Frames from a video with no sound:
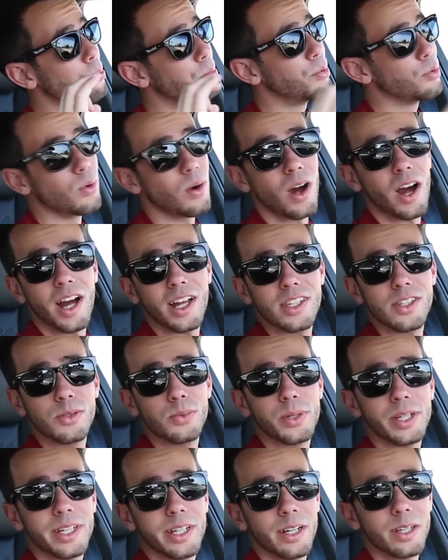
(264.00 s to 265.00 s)
bronze
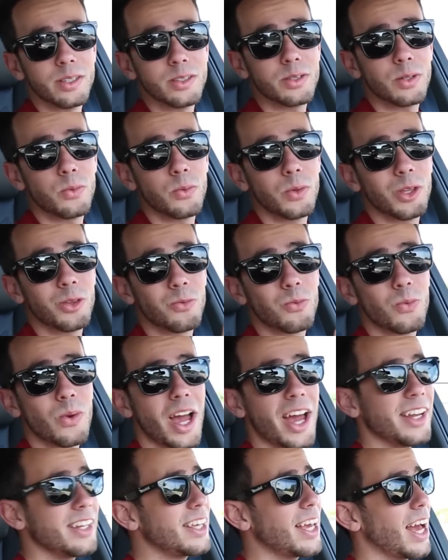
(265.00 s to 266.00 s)
wheels with
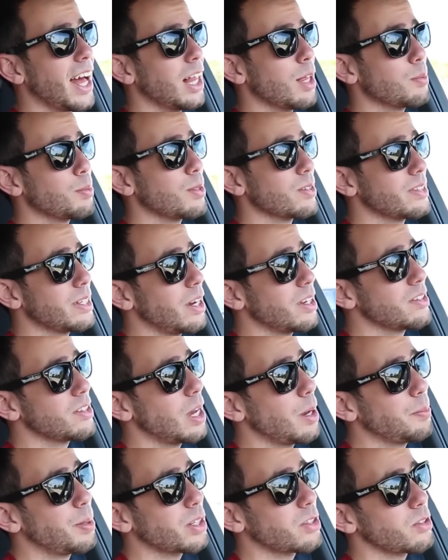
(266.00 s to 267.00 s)
red calipers. Now I
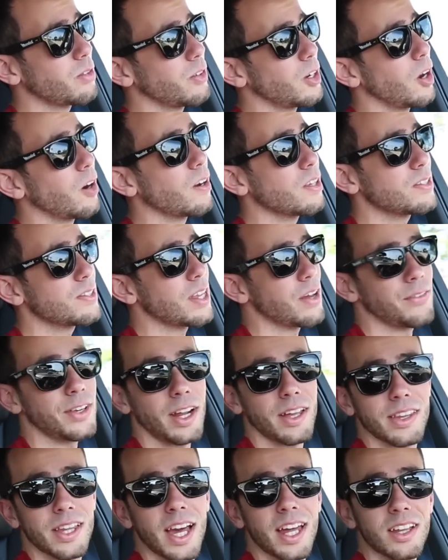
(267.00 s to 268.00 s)
saw a picture of an RS7
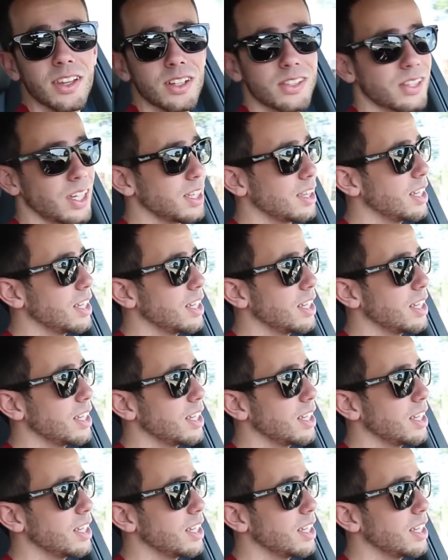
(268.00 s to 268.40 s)
online, it looks like